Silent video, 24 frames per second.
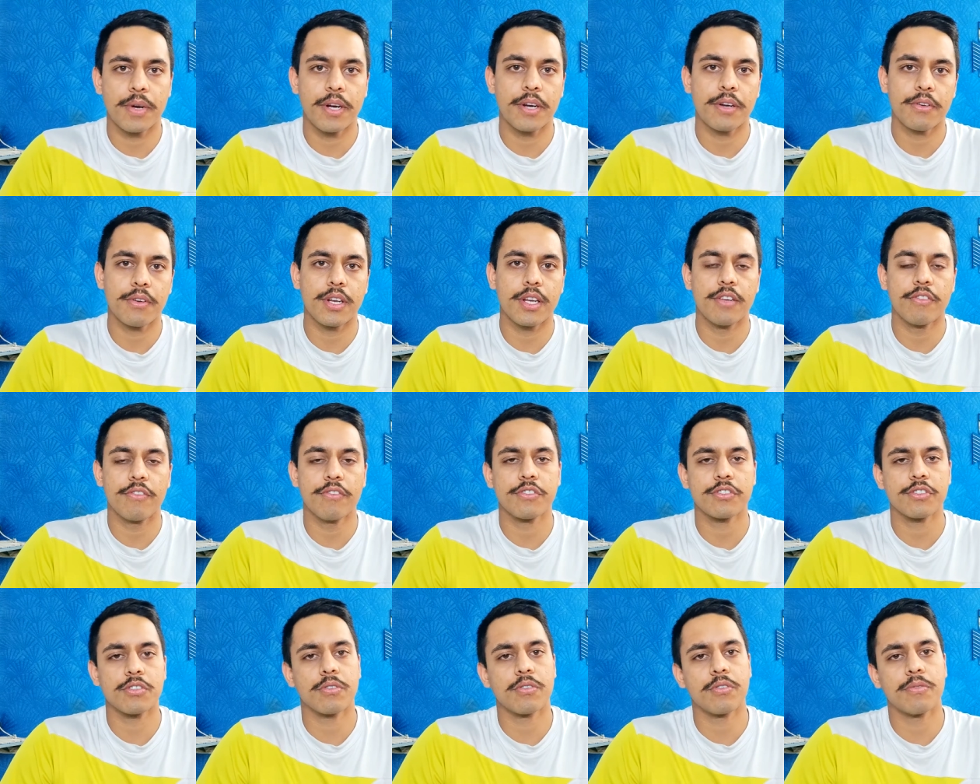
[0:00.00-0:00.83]
made to leave.
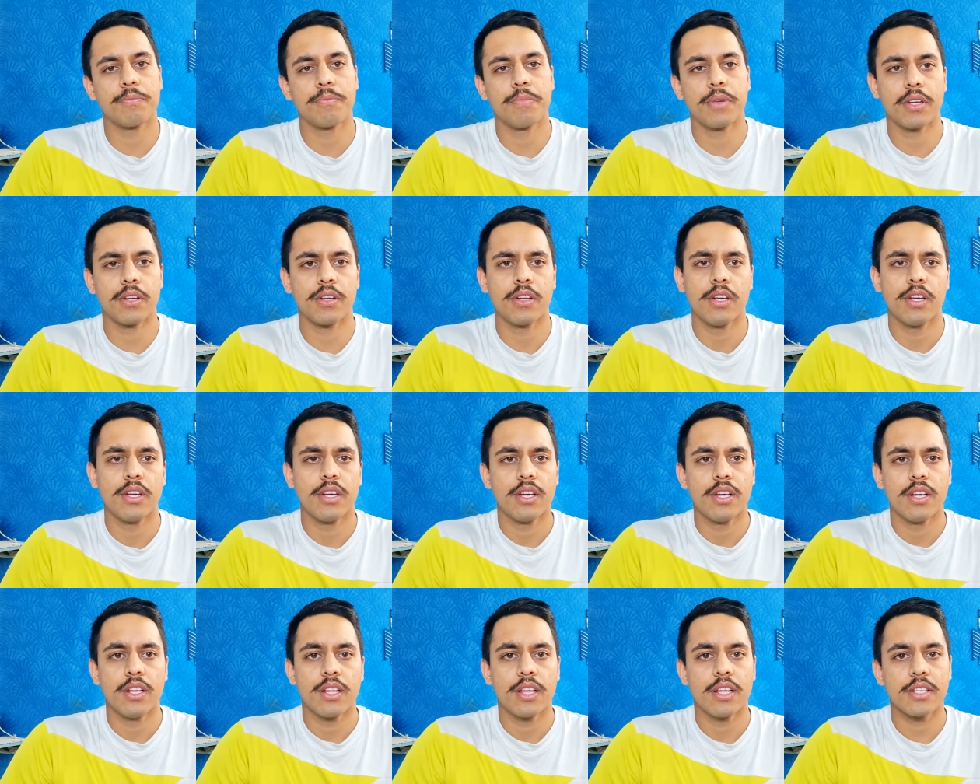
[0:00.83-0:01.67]
So
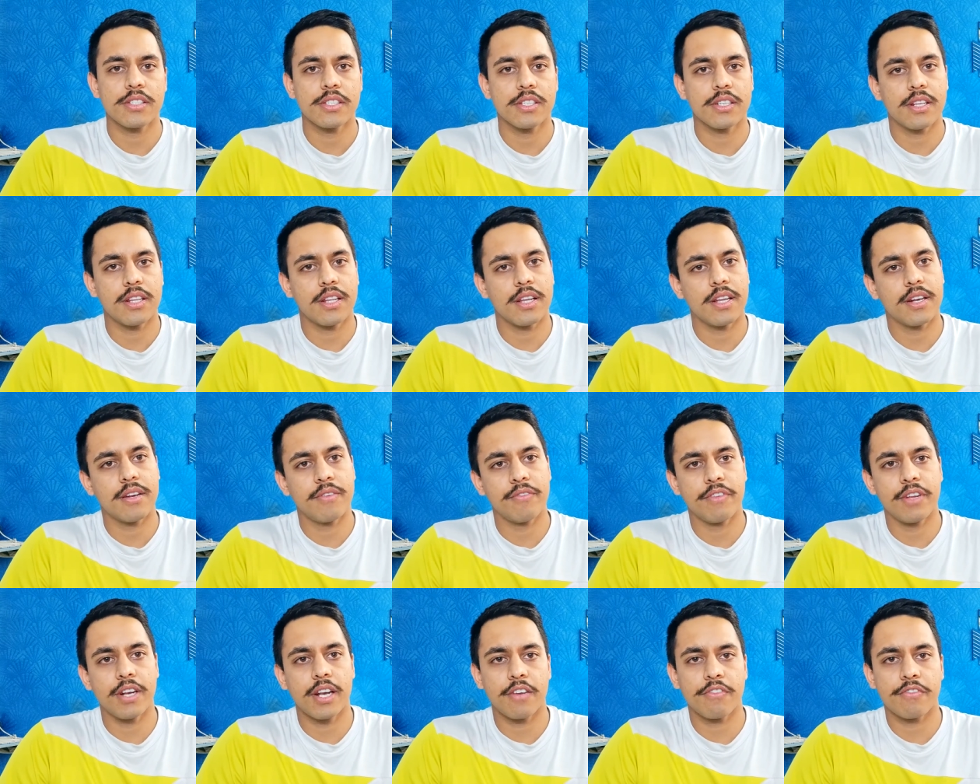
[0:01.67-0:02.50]
that's it.
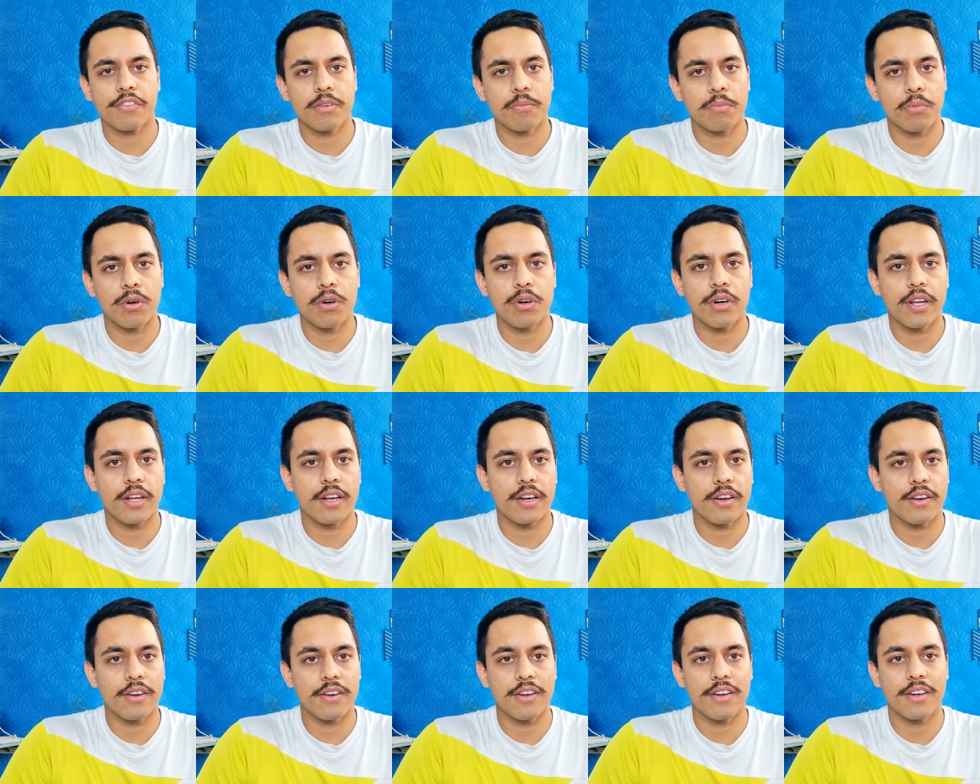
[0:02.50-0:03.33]
Then we left the board
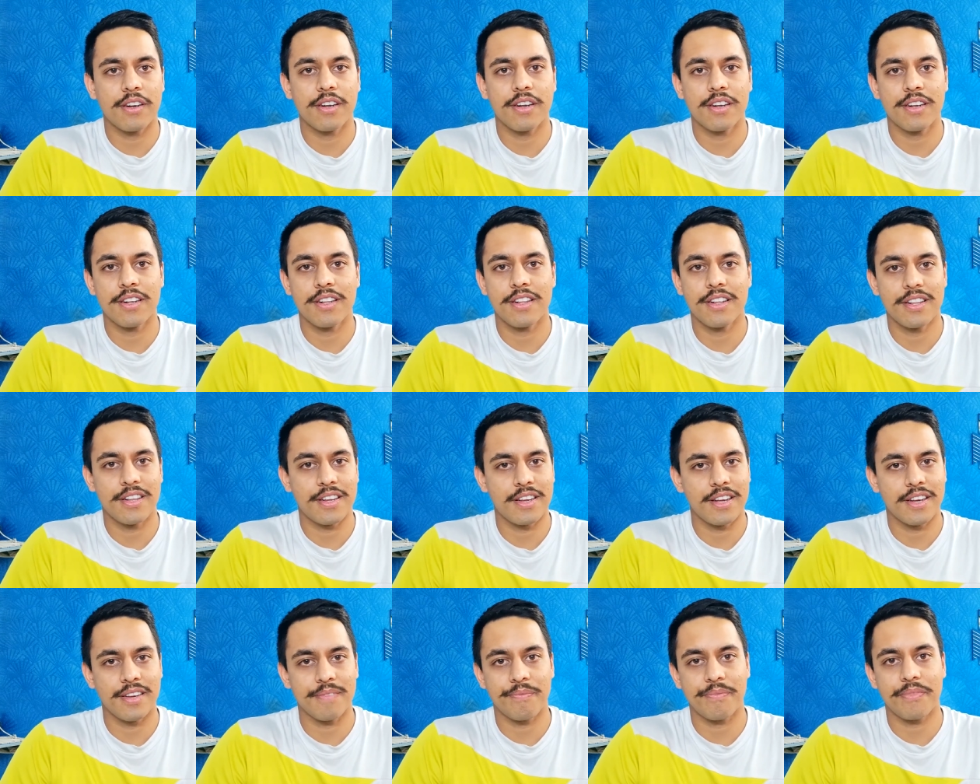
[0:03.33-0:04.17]
and
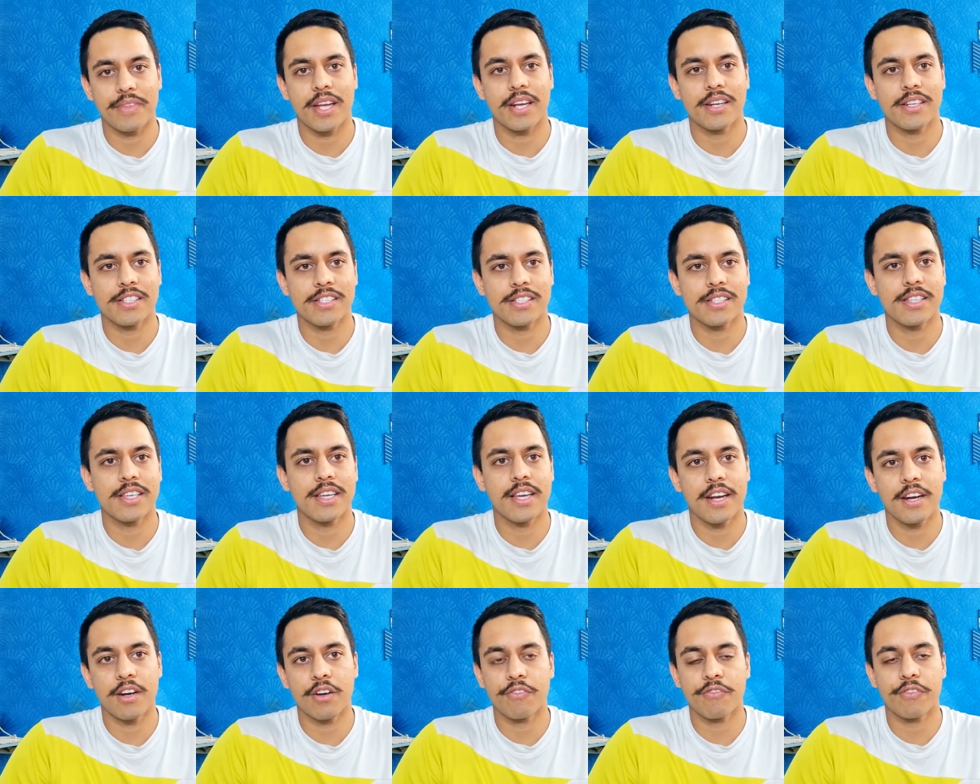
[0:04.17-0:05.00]
yeah, that's
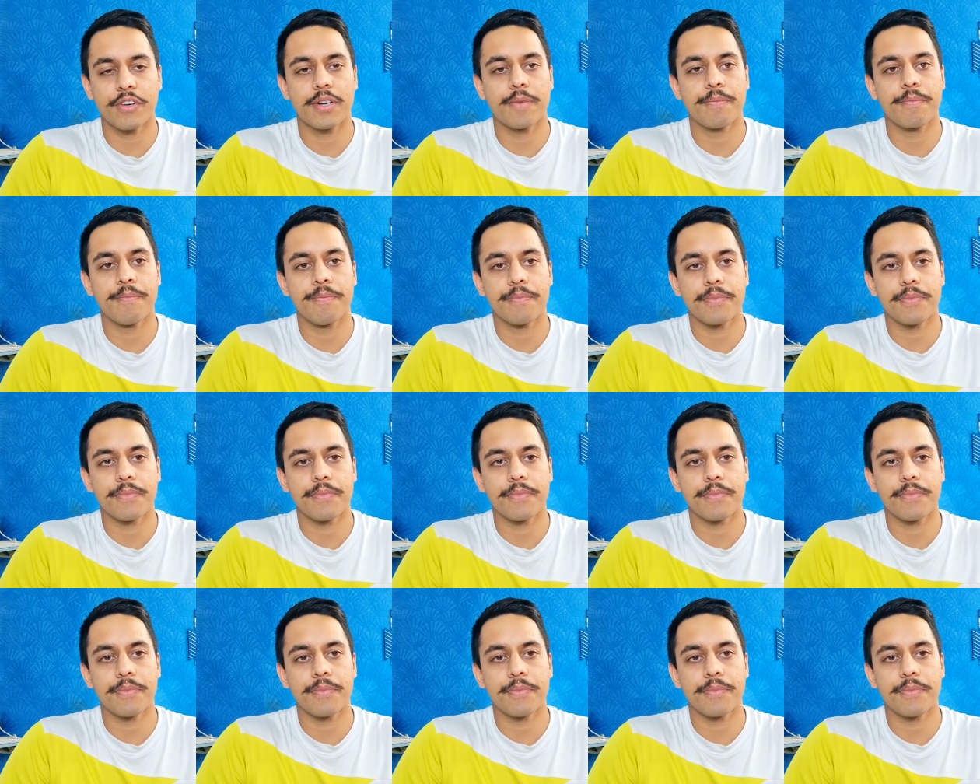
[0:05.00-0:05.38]
the end of it.